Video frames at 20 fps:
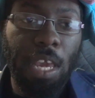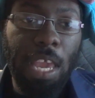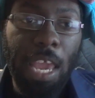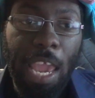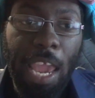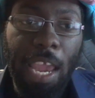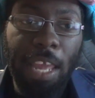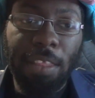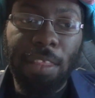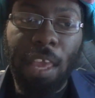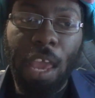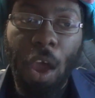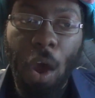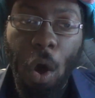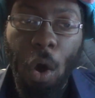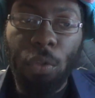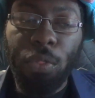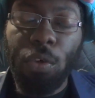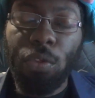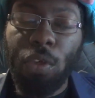And they're
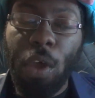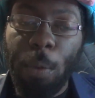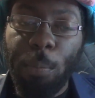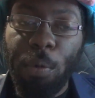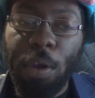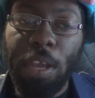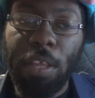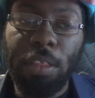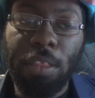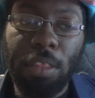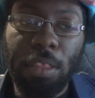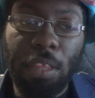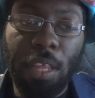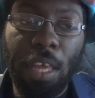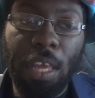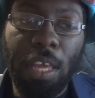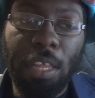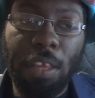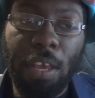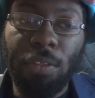also celebrating
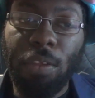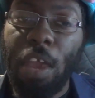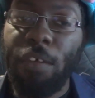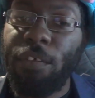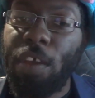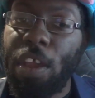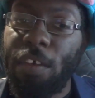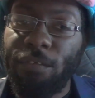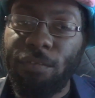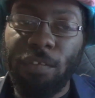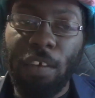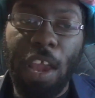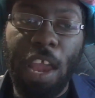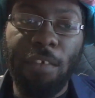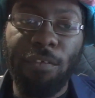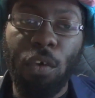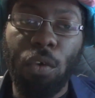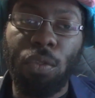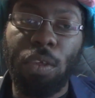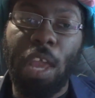their 10th
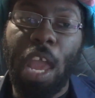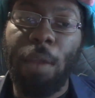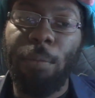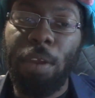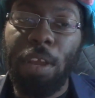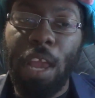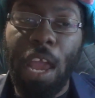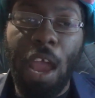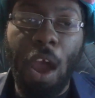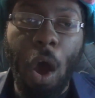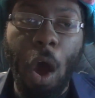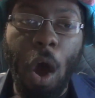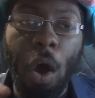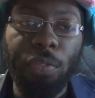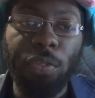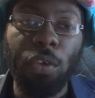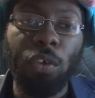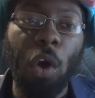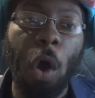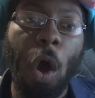anniversary. I mean,
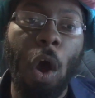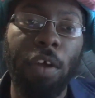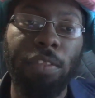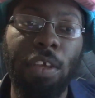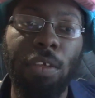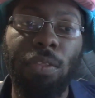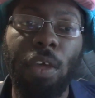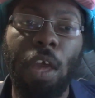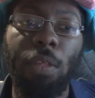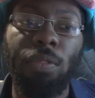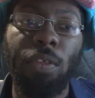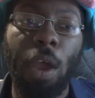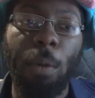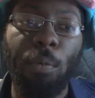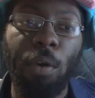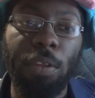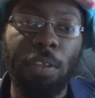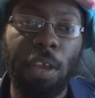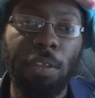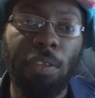Colossalcon is
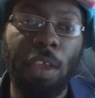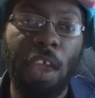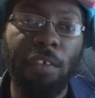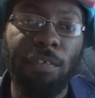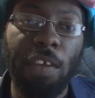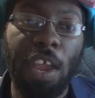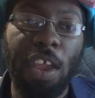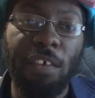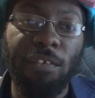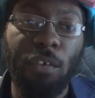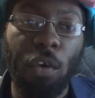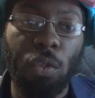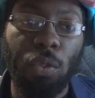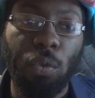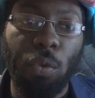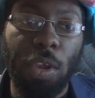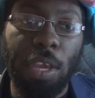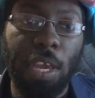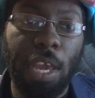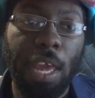celebrating their 10th
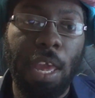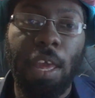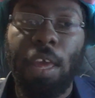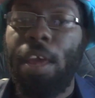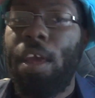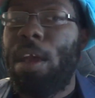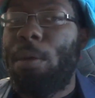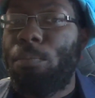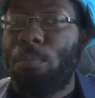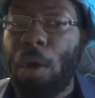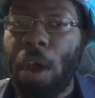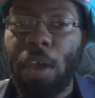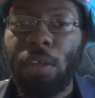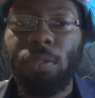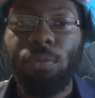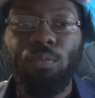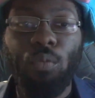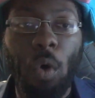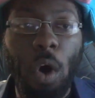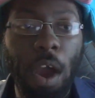anniversary,
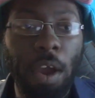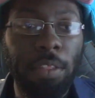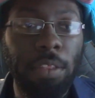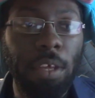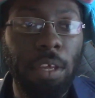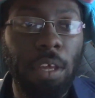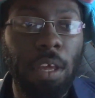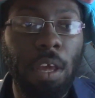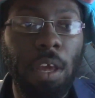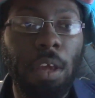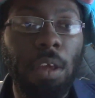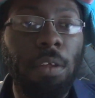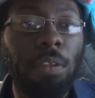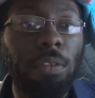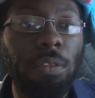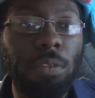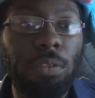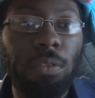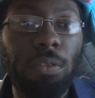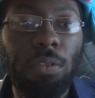-1
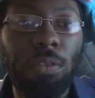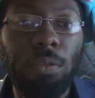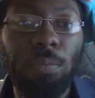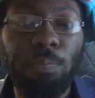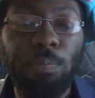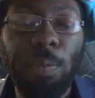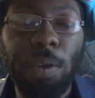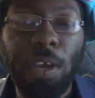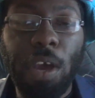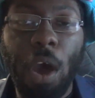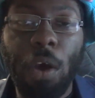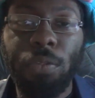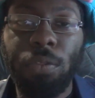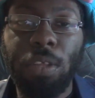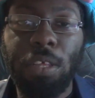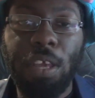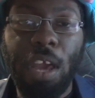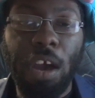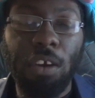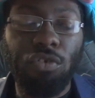because of
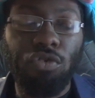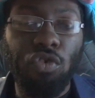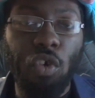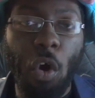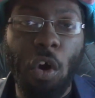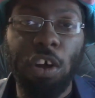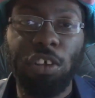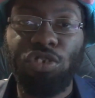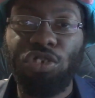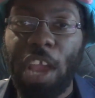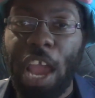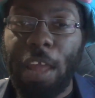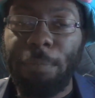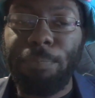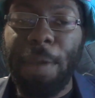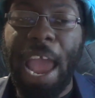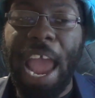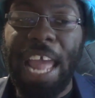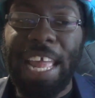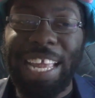the Coronachan
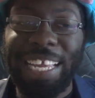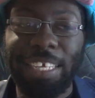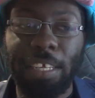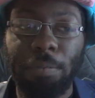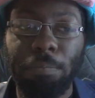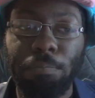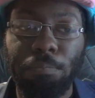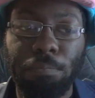Panic.